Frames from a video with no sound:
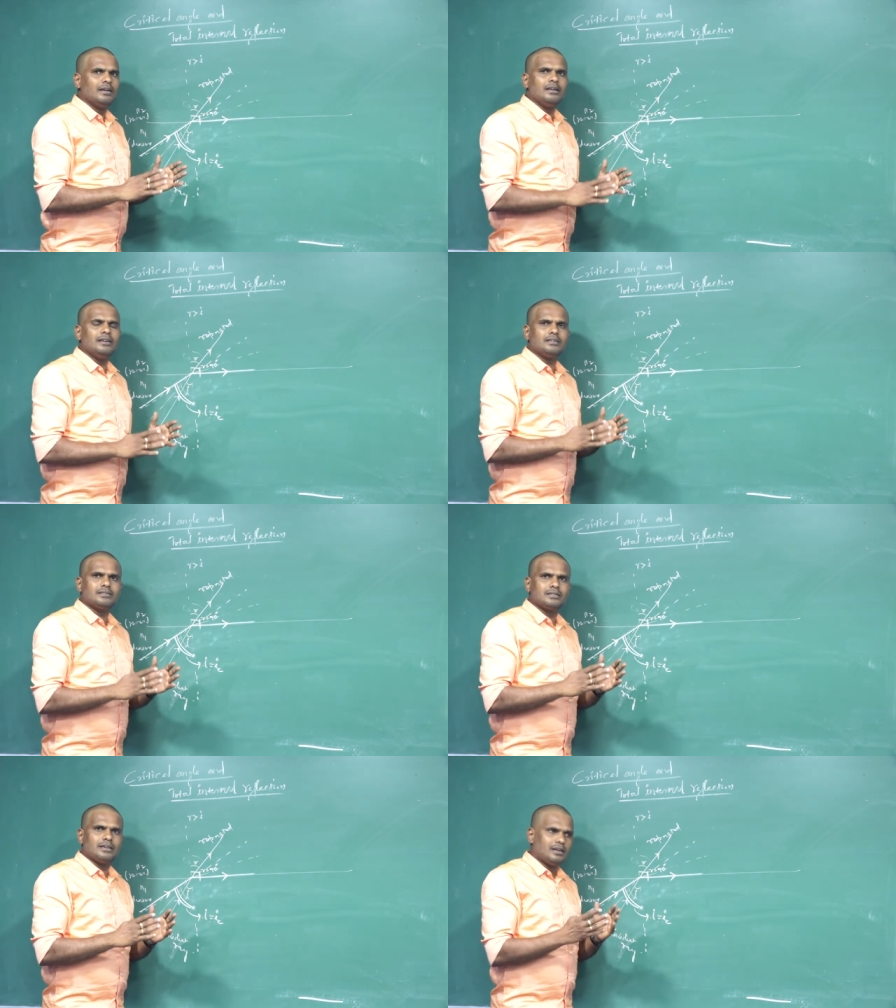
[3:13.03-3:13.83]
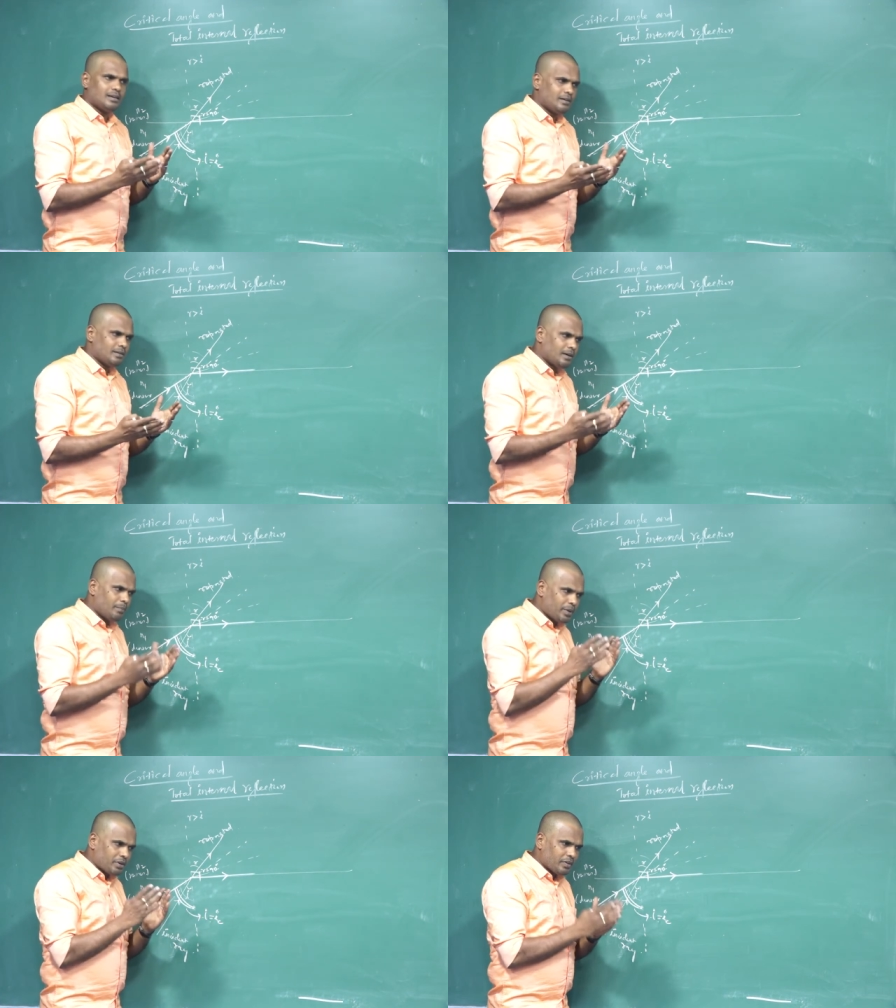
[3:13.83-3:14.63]
is a
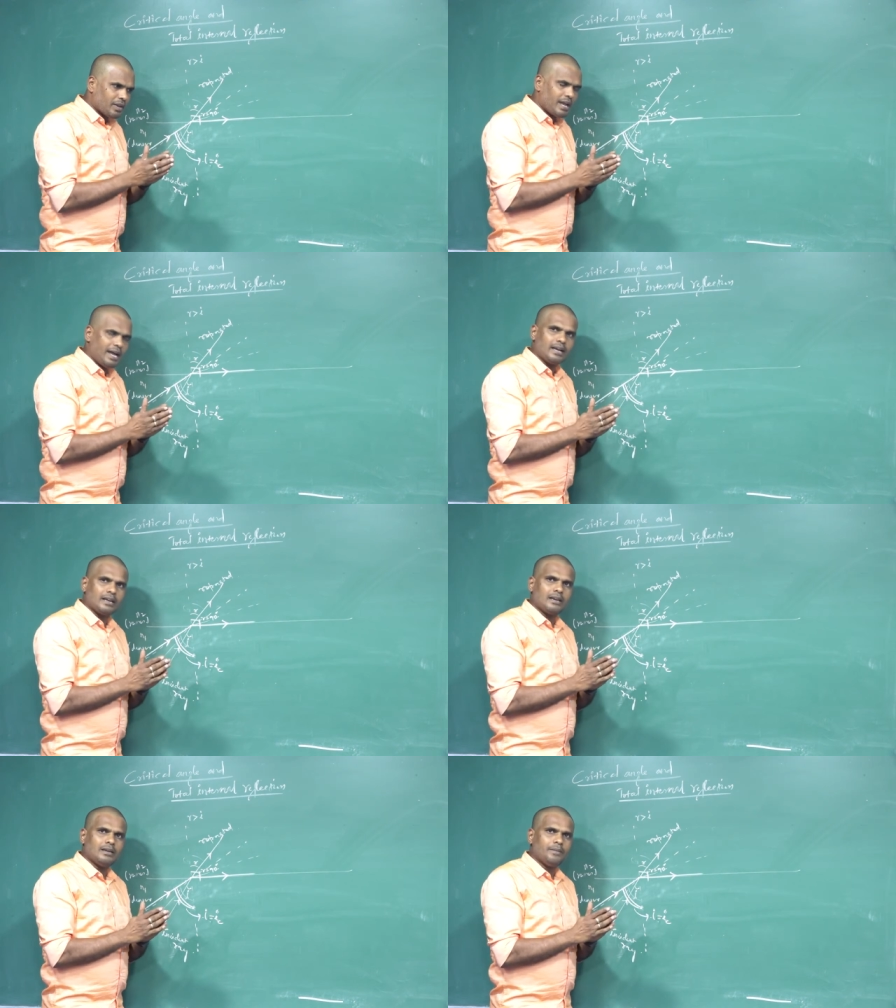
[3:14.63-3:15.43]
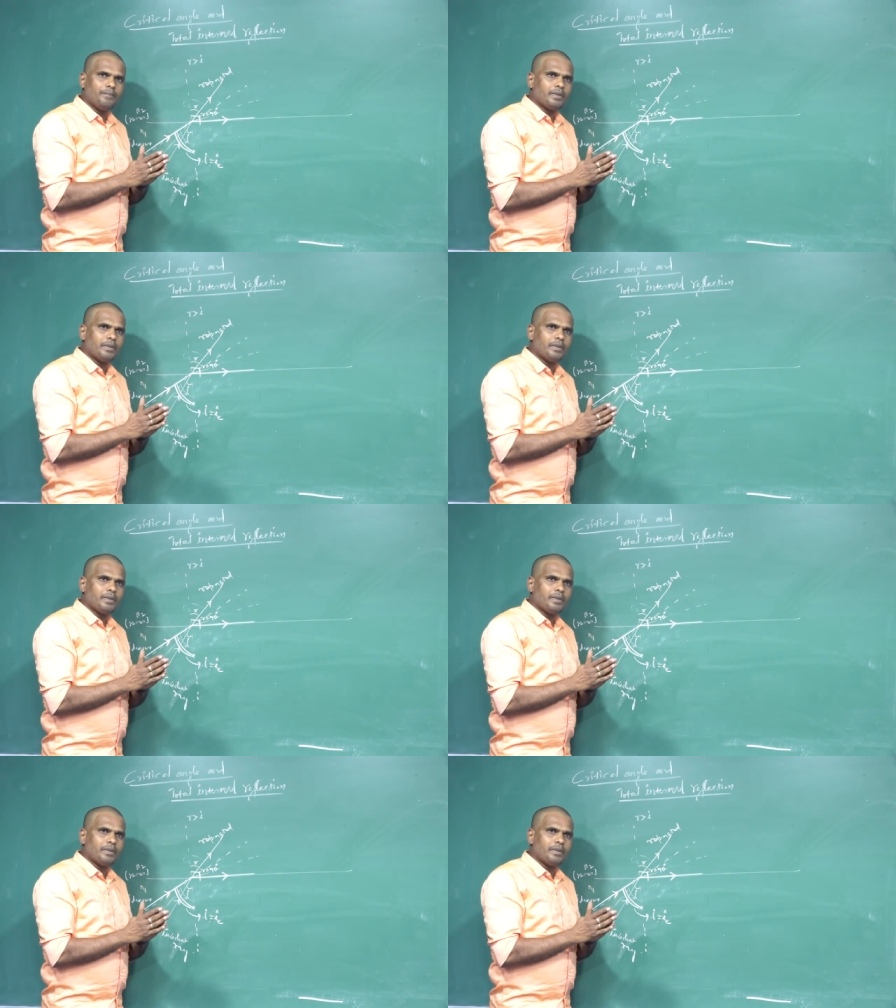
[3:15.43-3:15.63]
particular angle